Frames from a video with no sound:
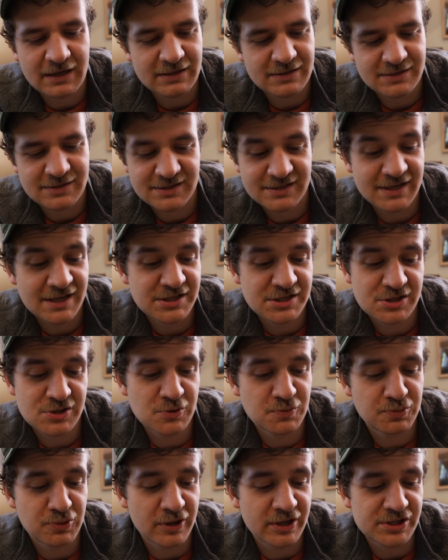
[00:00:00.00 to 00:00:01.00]
it says
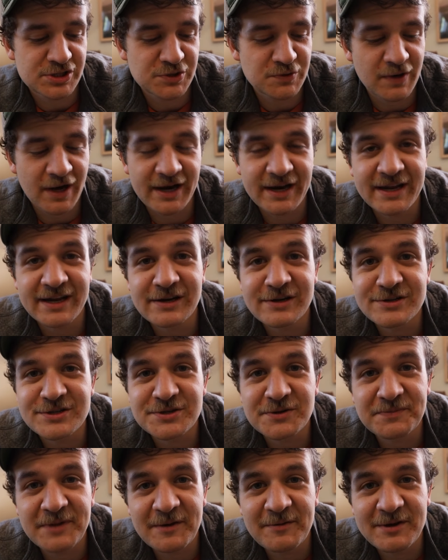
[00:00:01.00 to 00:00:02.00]
2.2 on here,
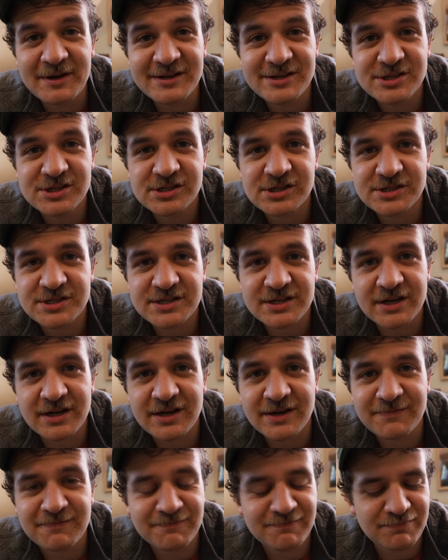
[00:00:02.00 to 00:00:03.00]
so maybe it's just
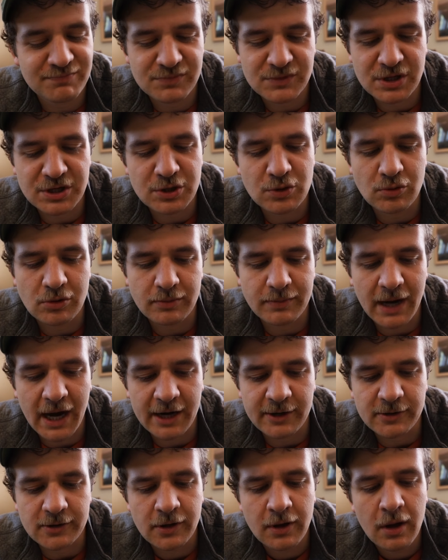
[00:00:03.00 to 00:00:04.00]
the newer
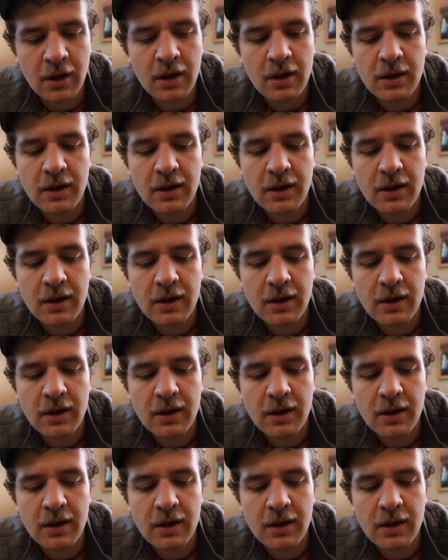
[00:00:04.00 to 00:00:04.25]
model.